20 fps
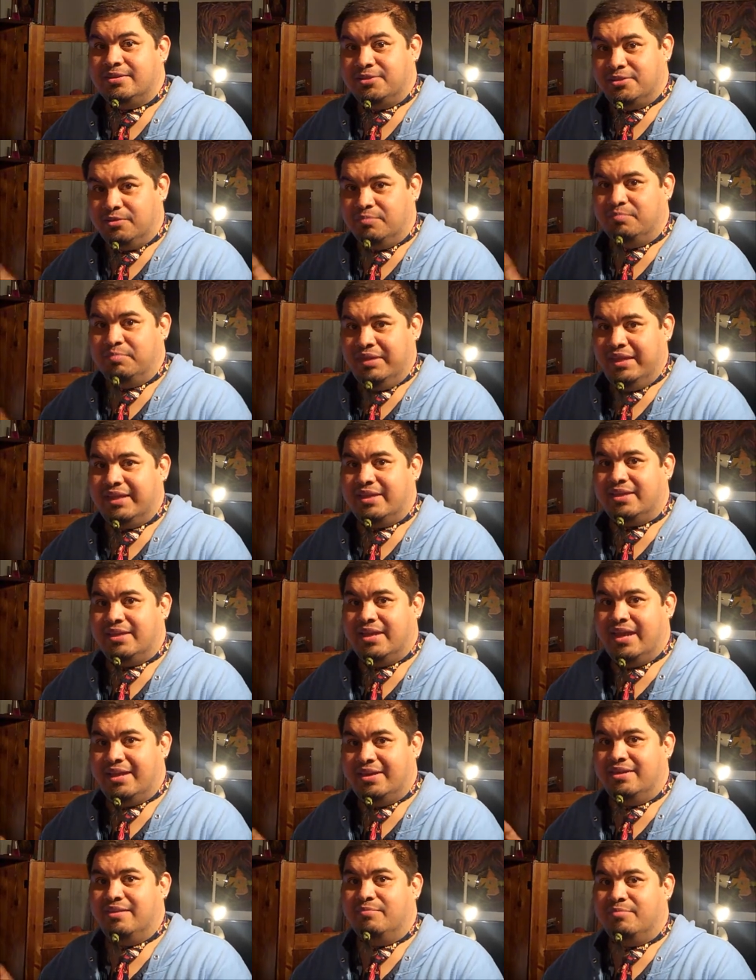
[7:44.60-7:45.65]
to pick
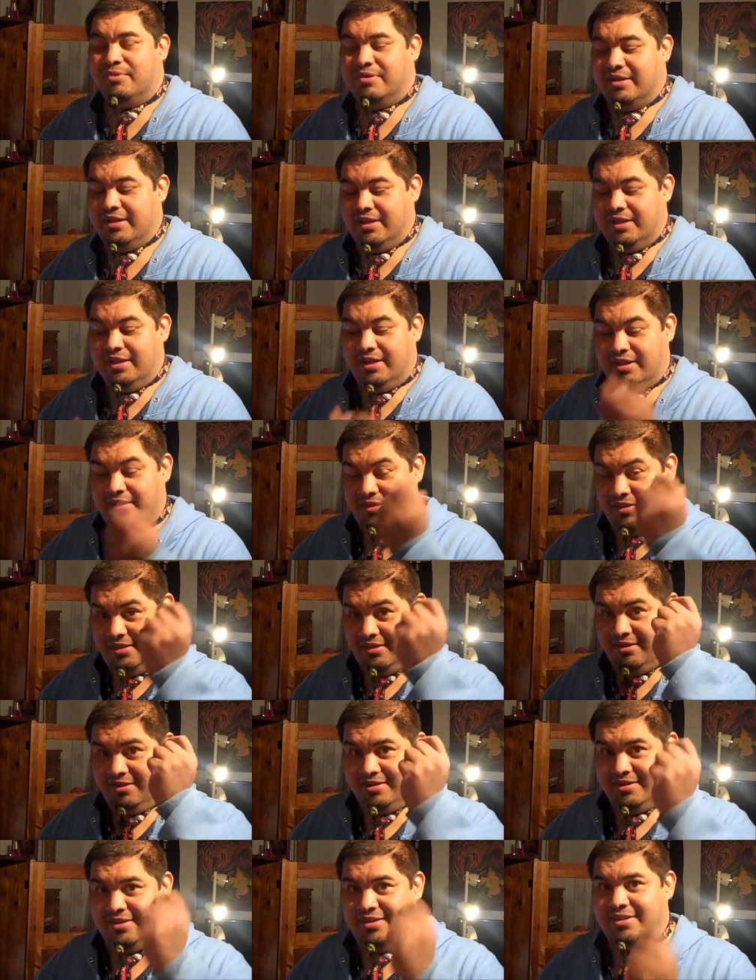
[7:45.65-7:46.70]
a number, and
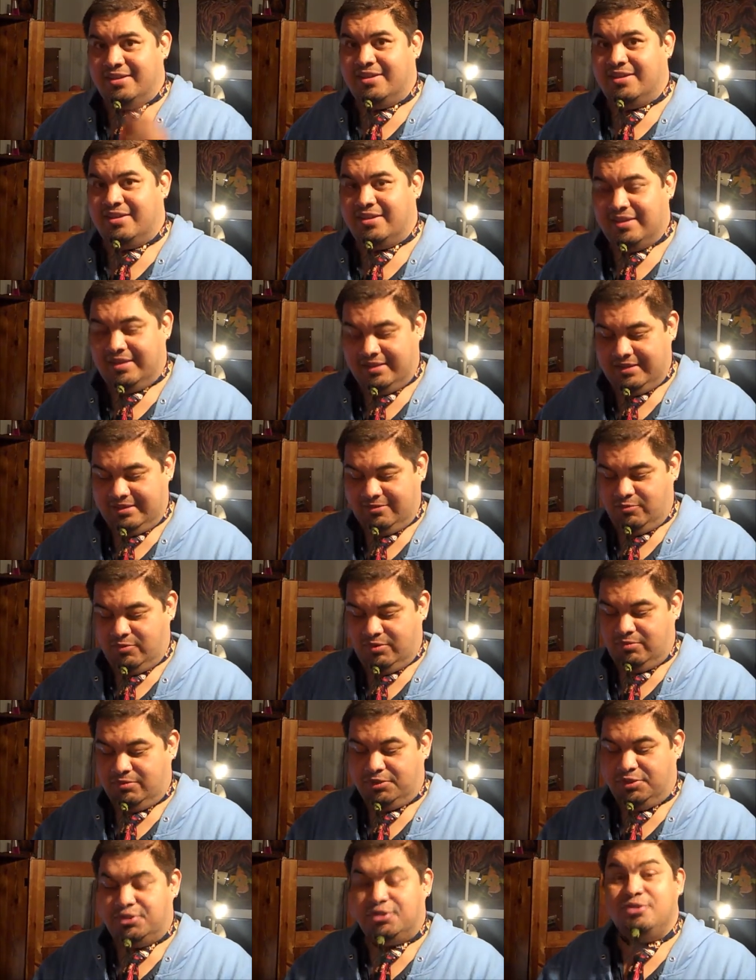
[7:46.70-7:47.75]
then we
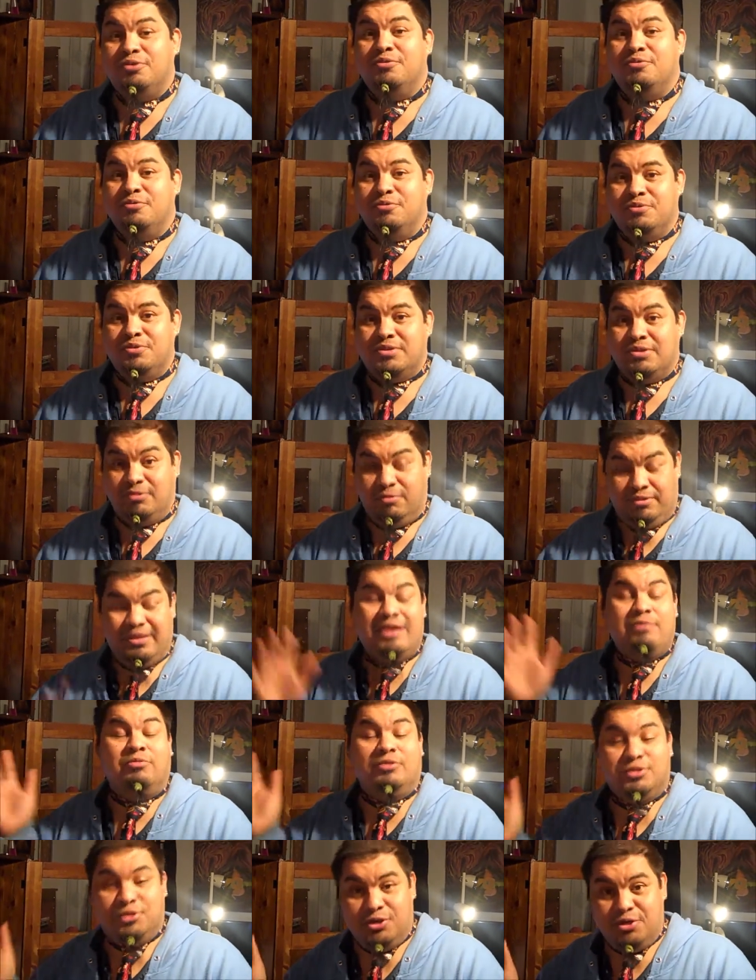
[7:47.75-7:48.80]
will choose, or they
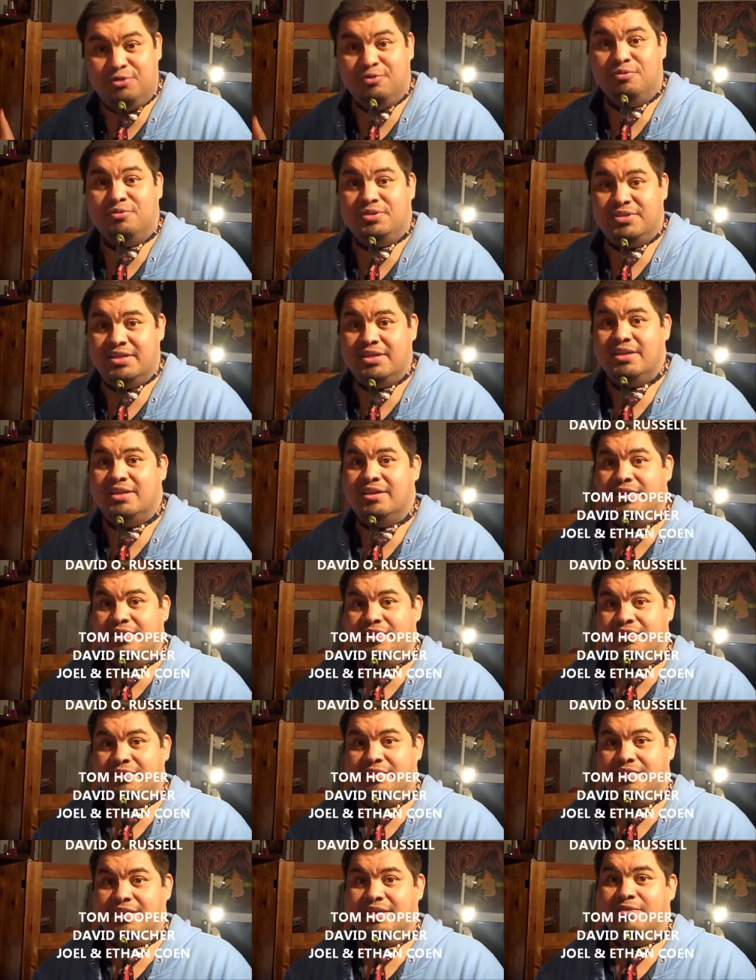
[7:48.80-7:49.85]
will choose,
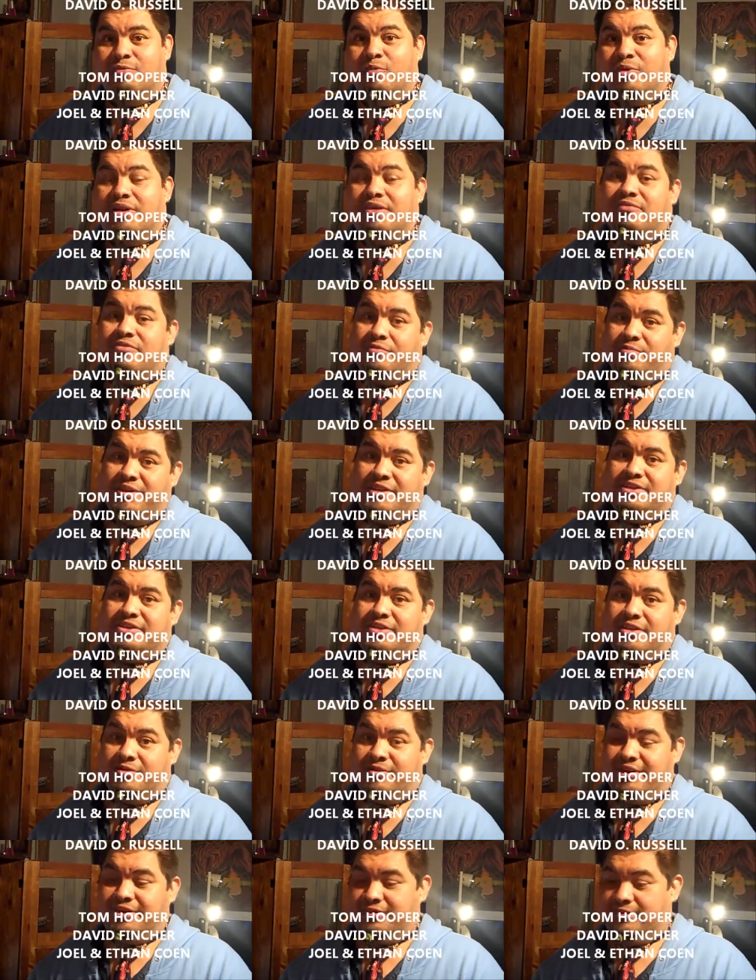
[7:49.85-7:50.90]
the winner for best
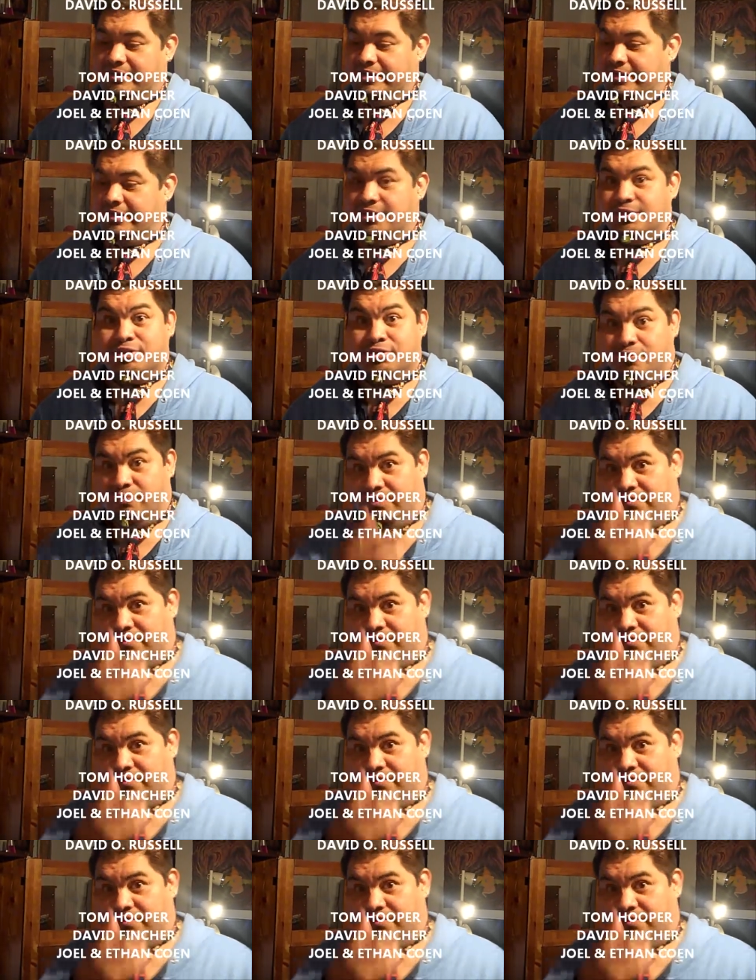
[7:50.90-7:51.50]
director. So